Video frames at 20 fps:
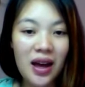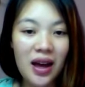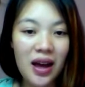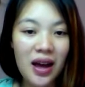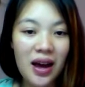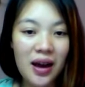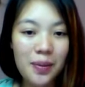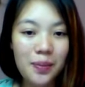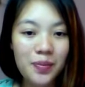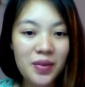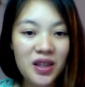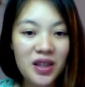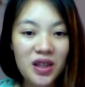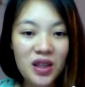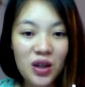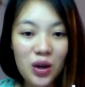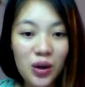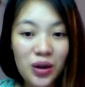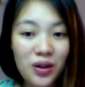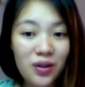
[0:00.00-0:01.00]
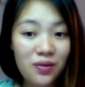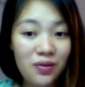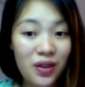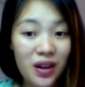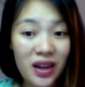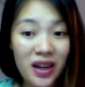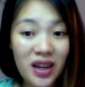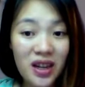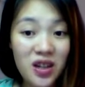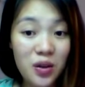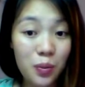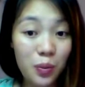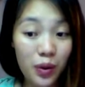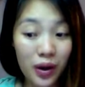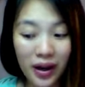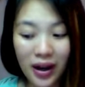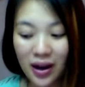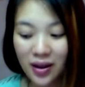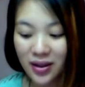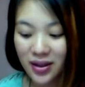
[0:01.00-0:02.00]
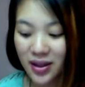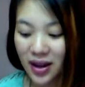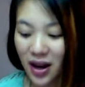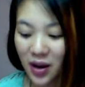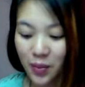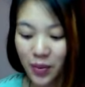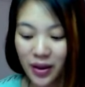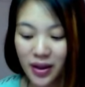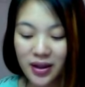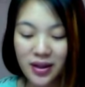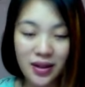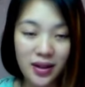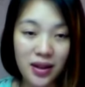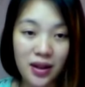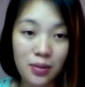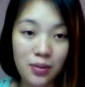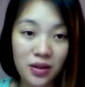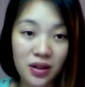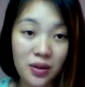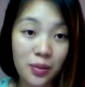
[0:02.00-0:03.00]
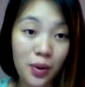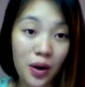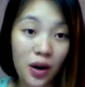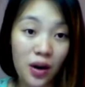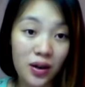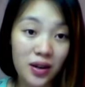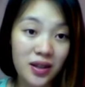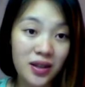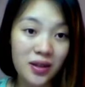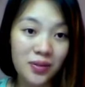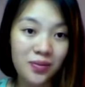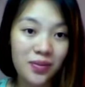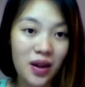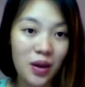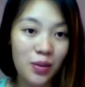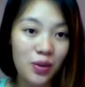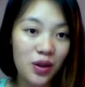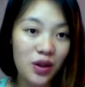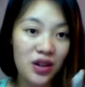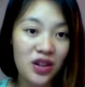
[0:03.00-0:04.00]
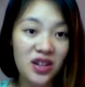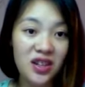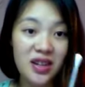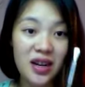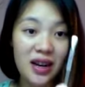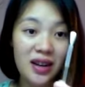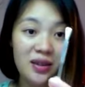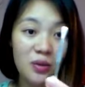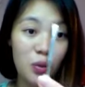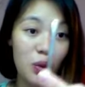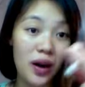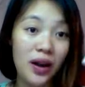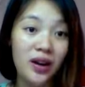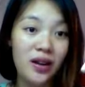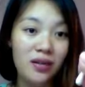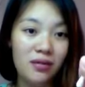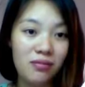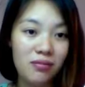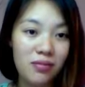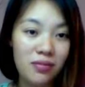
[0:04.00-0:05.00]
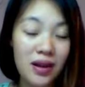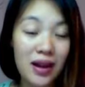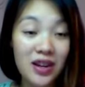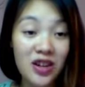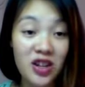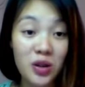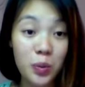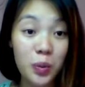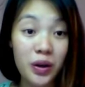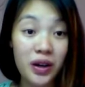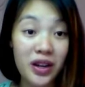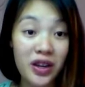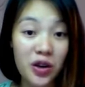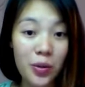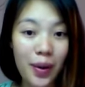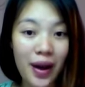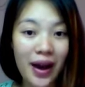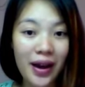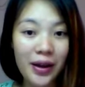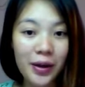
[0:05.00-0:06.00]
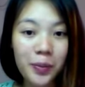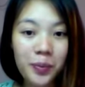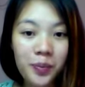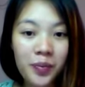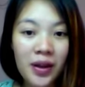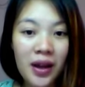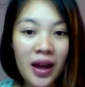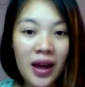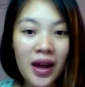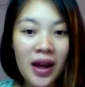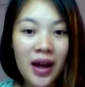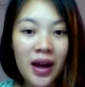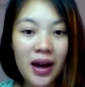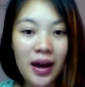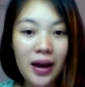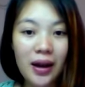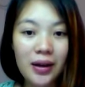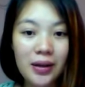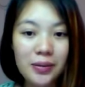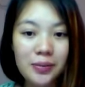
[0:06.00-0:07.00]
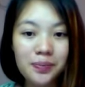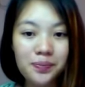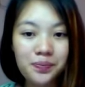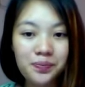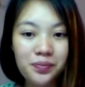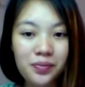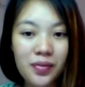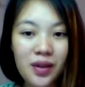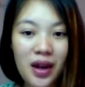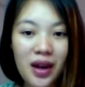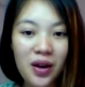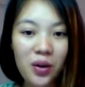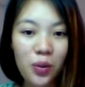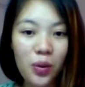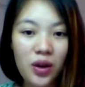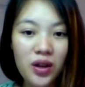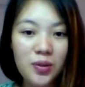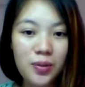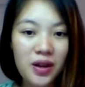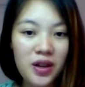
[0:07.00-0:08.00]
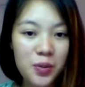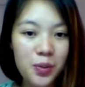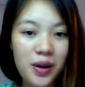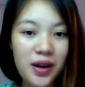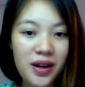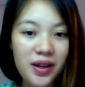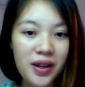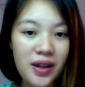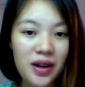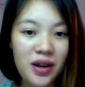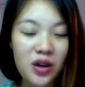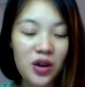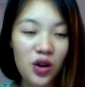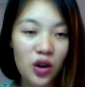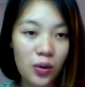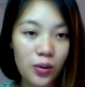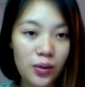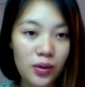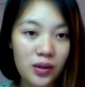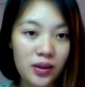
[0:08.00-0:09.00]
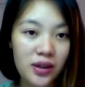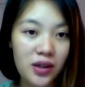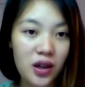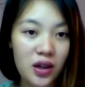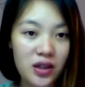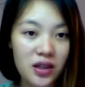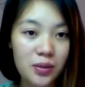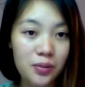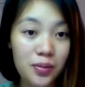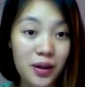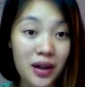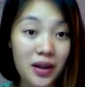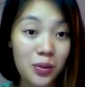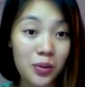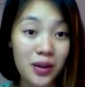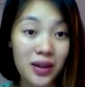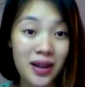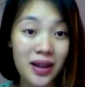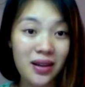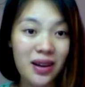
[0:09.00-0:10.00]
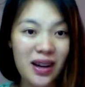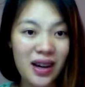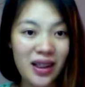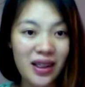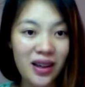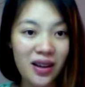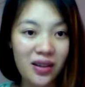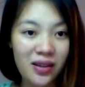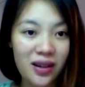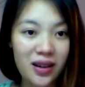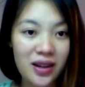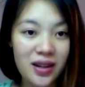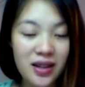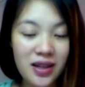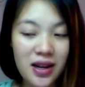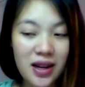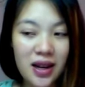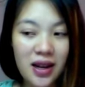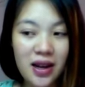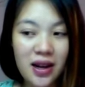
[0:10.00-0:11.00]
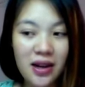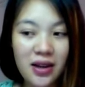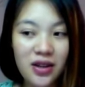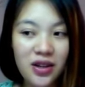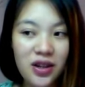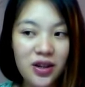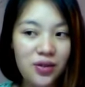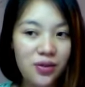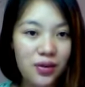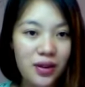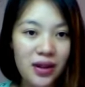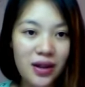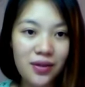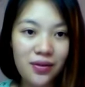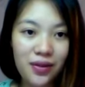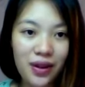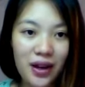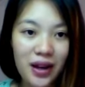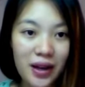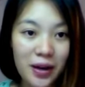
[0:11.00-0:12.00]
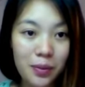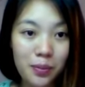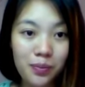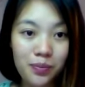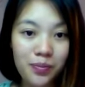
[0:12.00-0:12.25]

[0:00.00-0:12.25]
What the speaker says: It's so convenient to bring outside because it comes in a box. I mean, you can just take one and just put it in your bag. And it works much better than a normal cotton bud without anything on it. It's just really convenient.